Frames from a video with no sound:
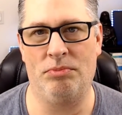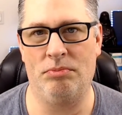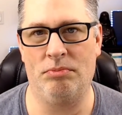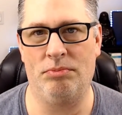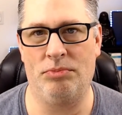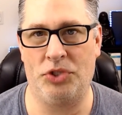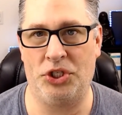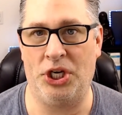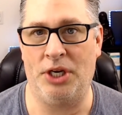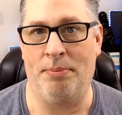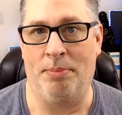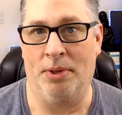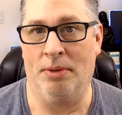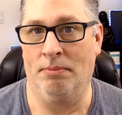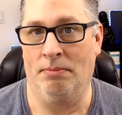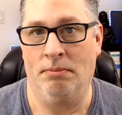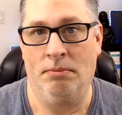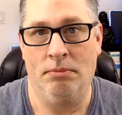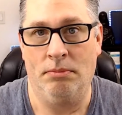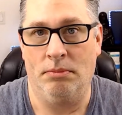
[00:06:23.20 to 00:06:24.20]
cheap.
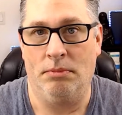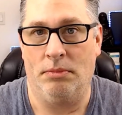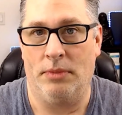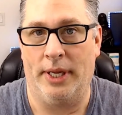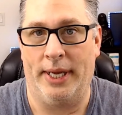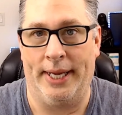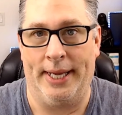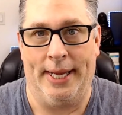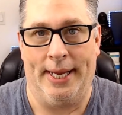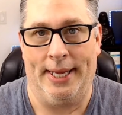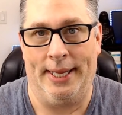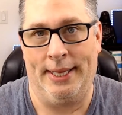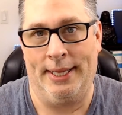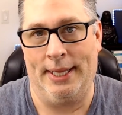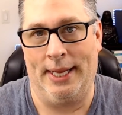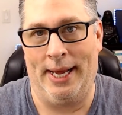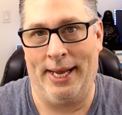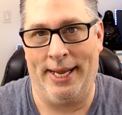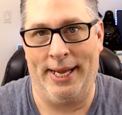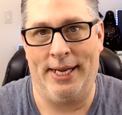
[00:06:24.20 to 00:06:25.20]

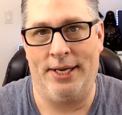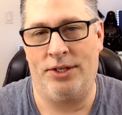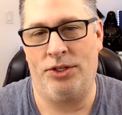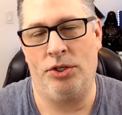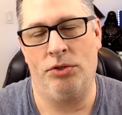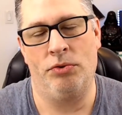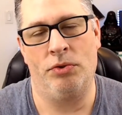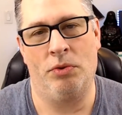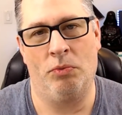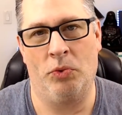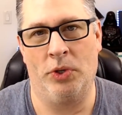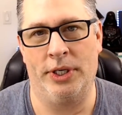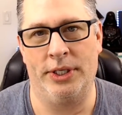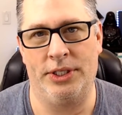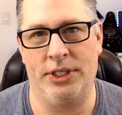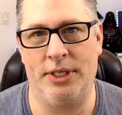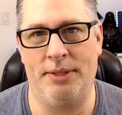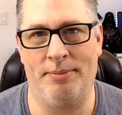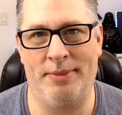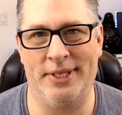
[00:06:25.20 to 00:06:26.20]
And I hate to use the word
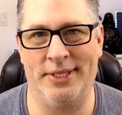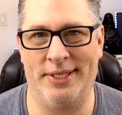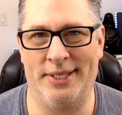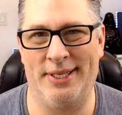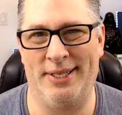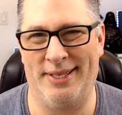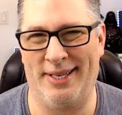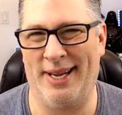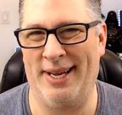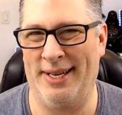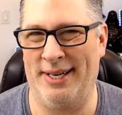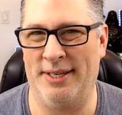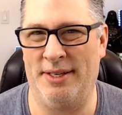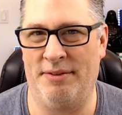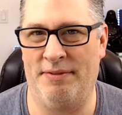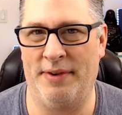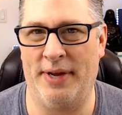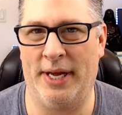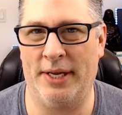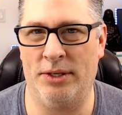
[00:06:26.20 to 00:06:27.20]
cheap because it kind of
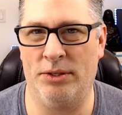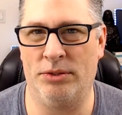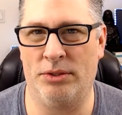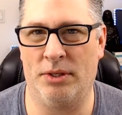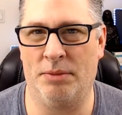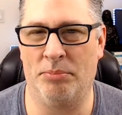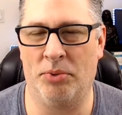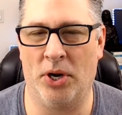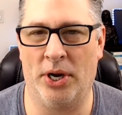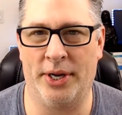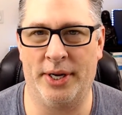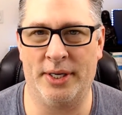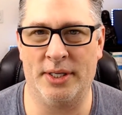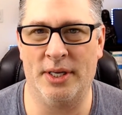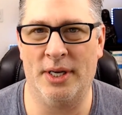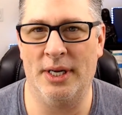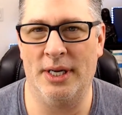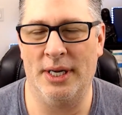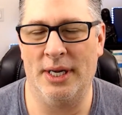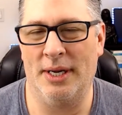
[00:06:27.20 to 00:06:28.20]
devalues the product,
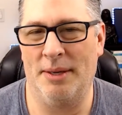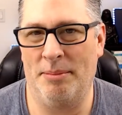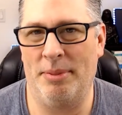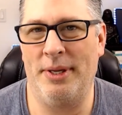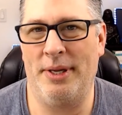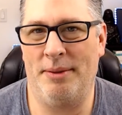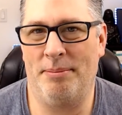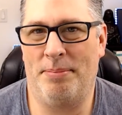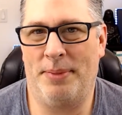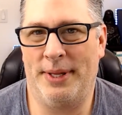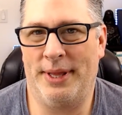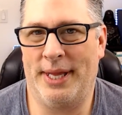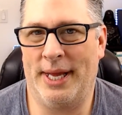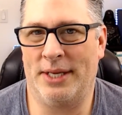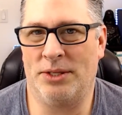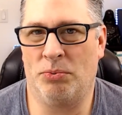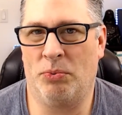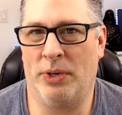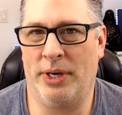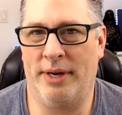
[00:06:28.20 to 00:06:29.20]
but
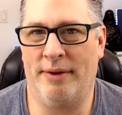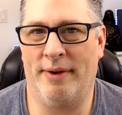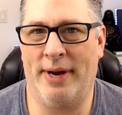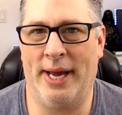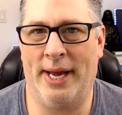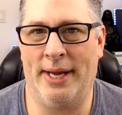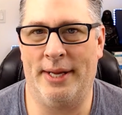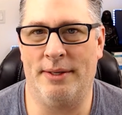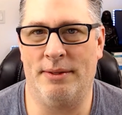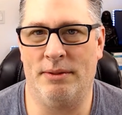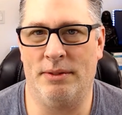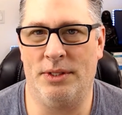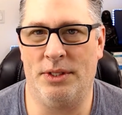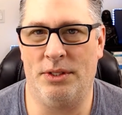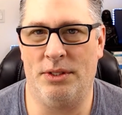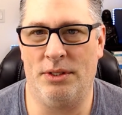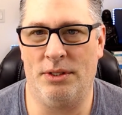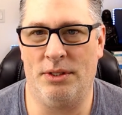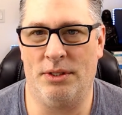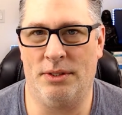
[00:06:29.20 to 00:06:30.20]
that's where you're at.
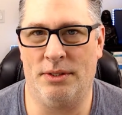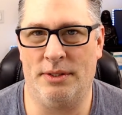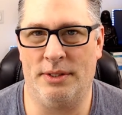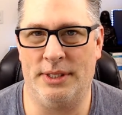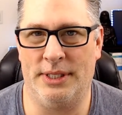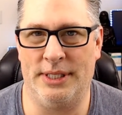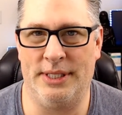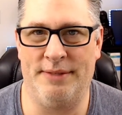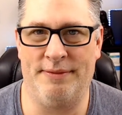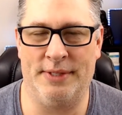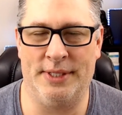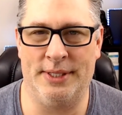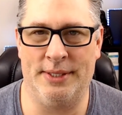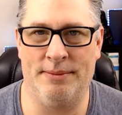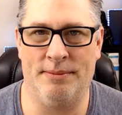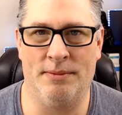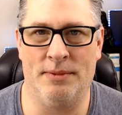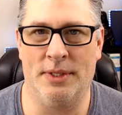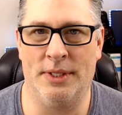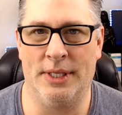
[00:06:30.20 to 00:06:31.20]

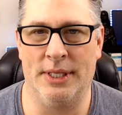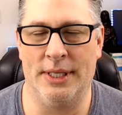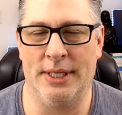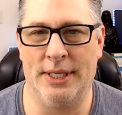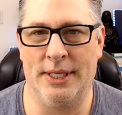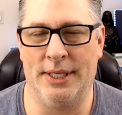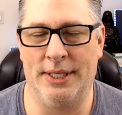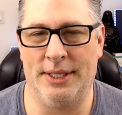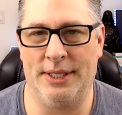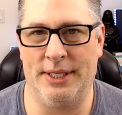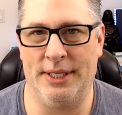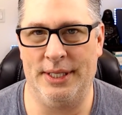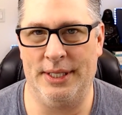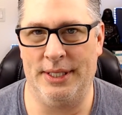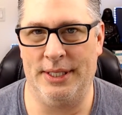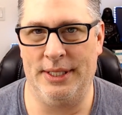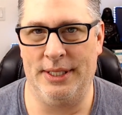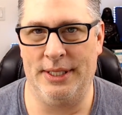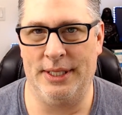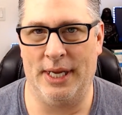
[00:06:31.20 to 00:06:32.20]
Even
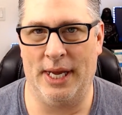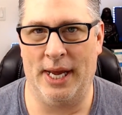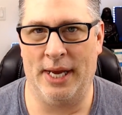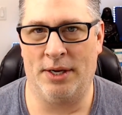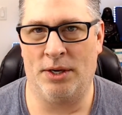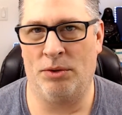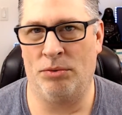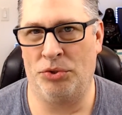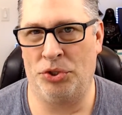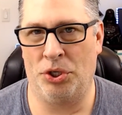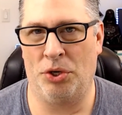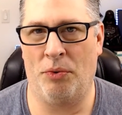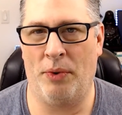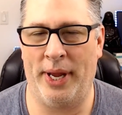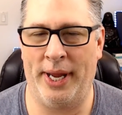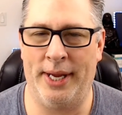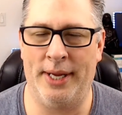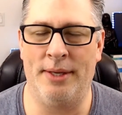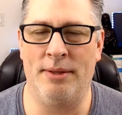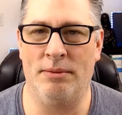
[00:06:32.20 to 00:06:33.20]
the Echo Show
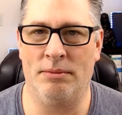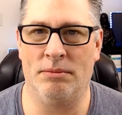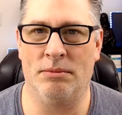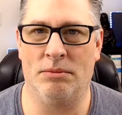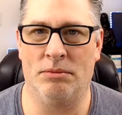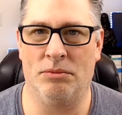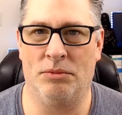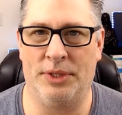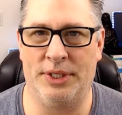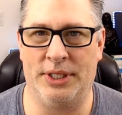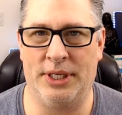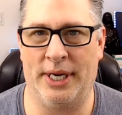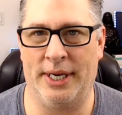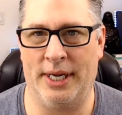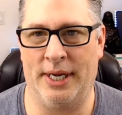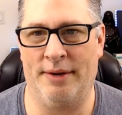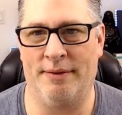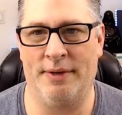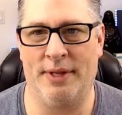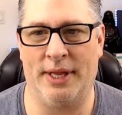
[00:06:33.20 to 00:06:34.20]
8, which I
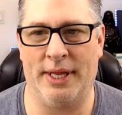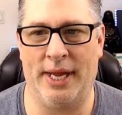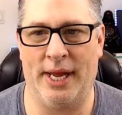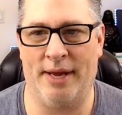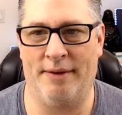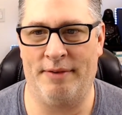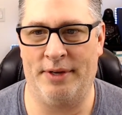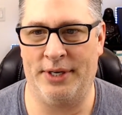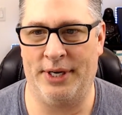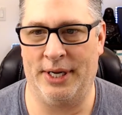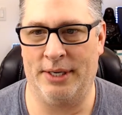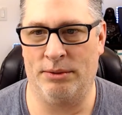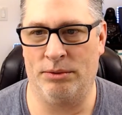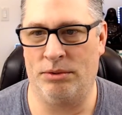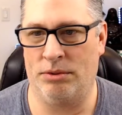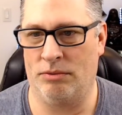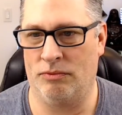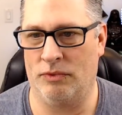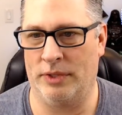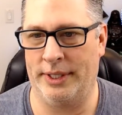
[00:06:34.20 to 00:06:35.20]
currently have on
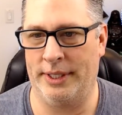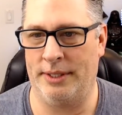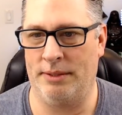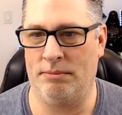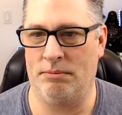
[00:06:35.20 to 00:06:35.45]
house, right